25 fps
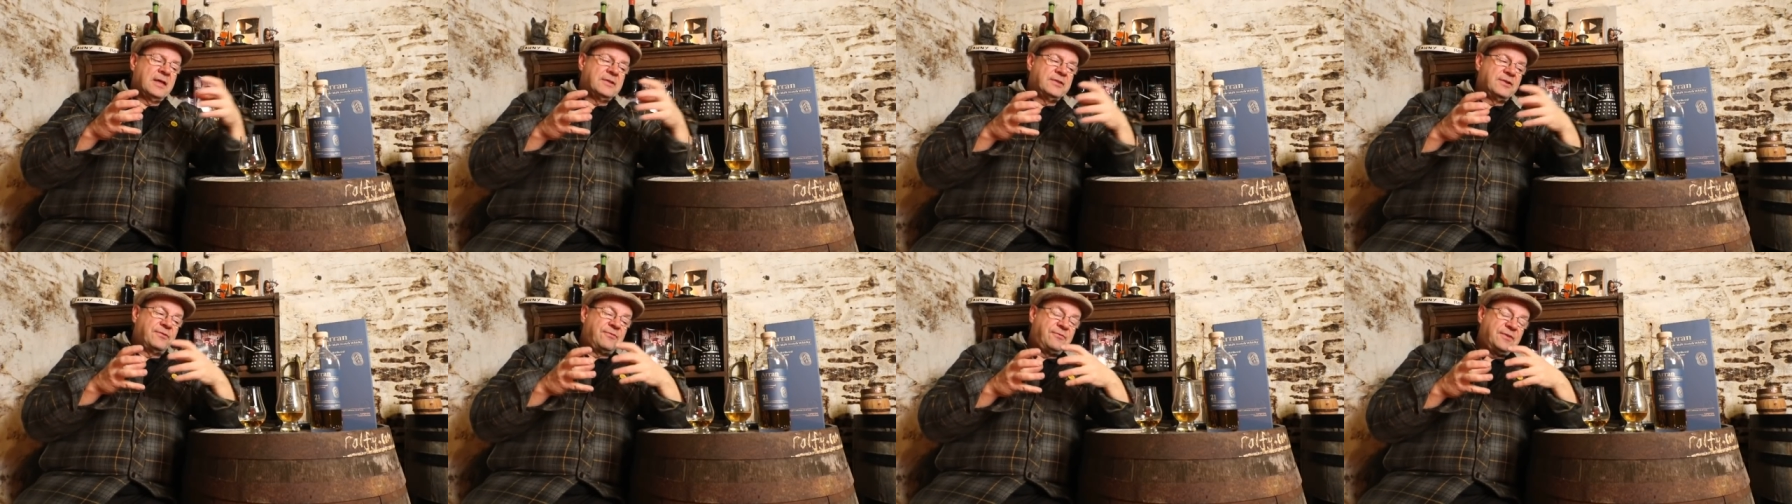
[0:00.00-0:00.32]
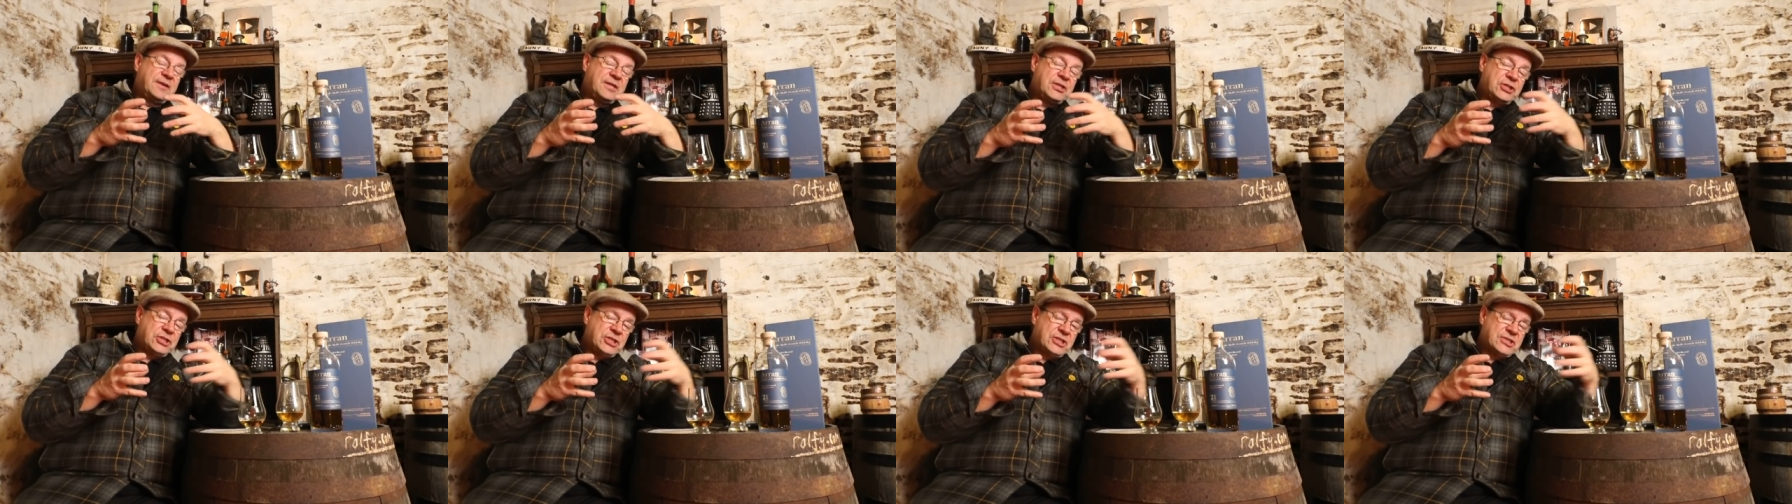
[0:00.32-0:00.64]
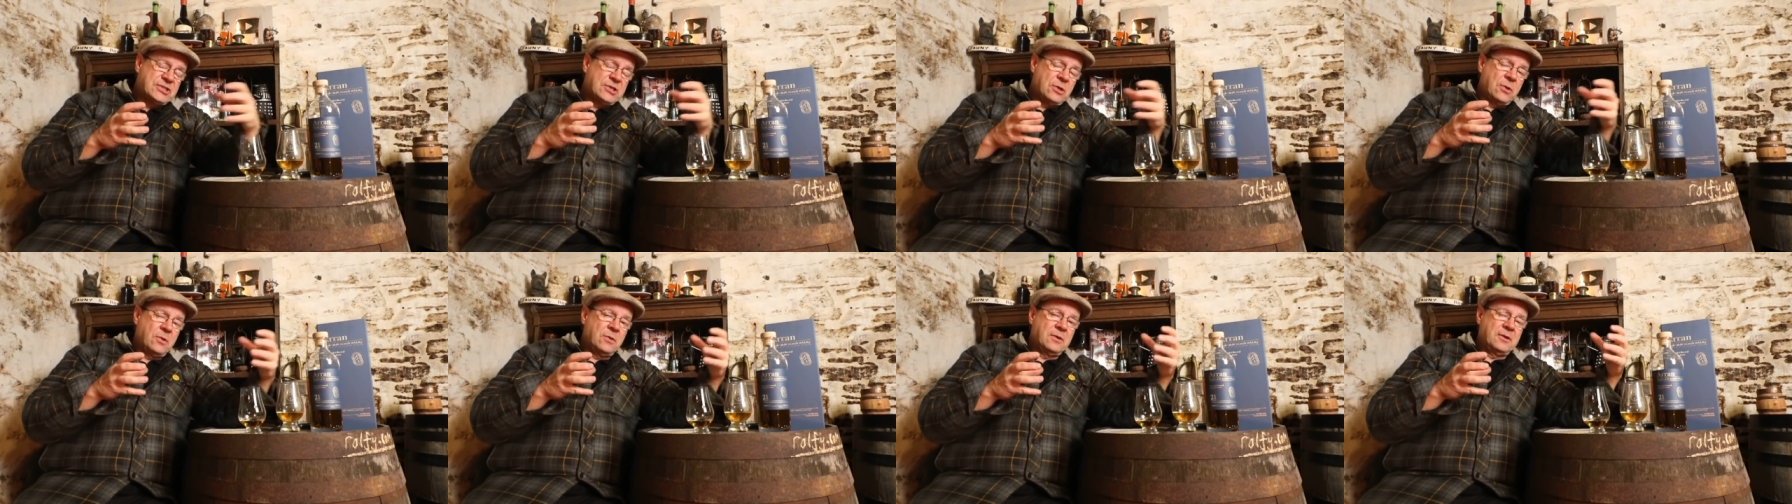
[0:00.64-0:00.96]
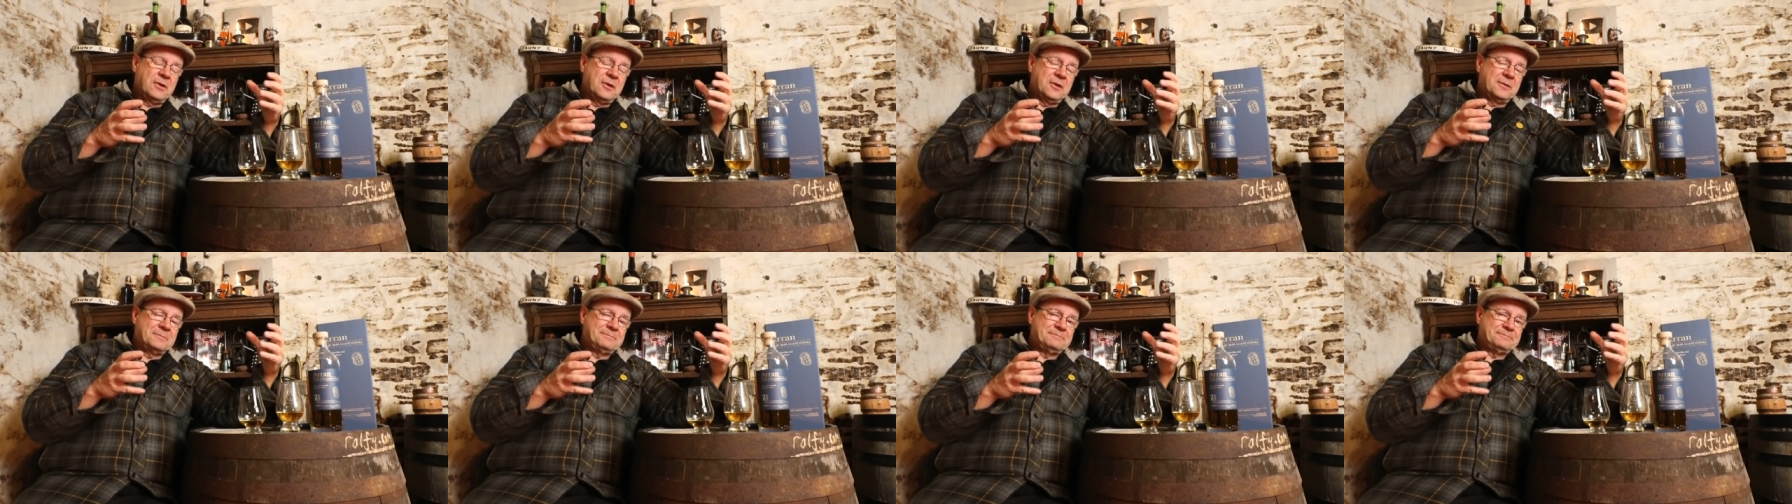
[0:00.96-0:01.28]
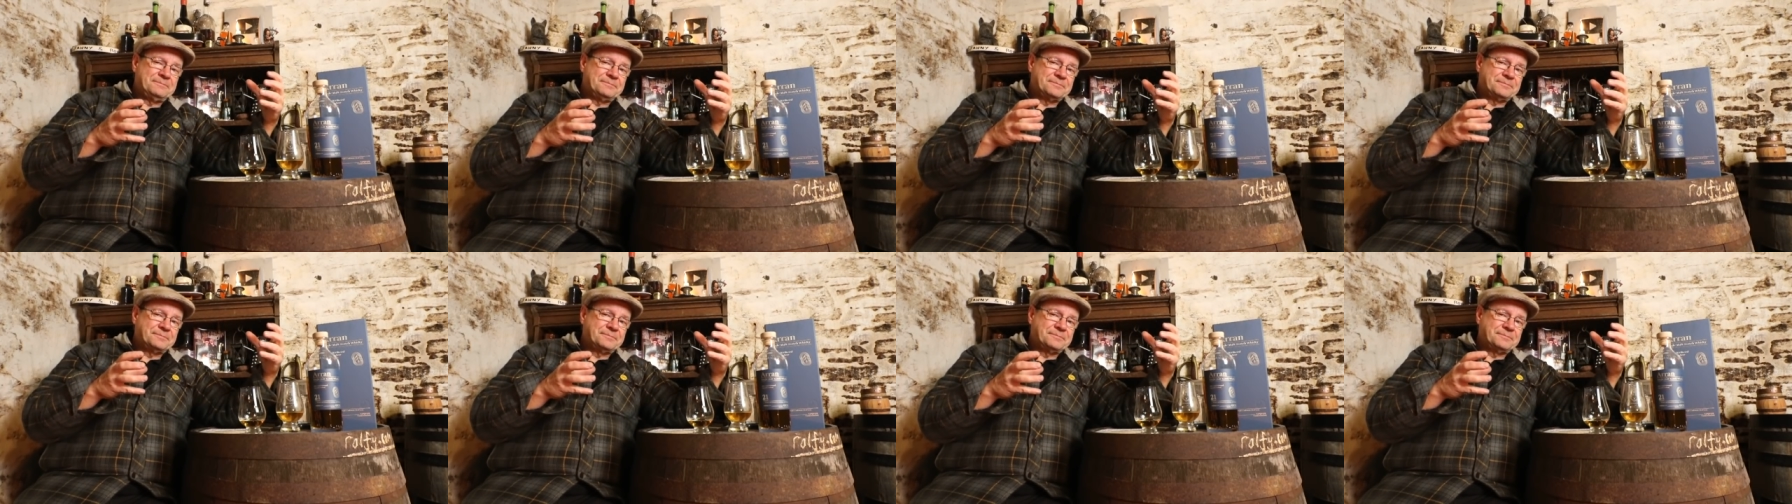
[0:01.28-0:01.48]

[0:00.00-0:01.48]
The finish is longer.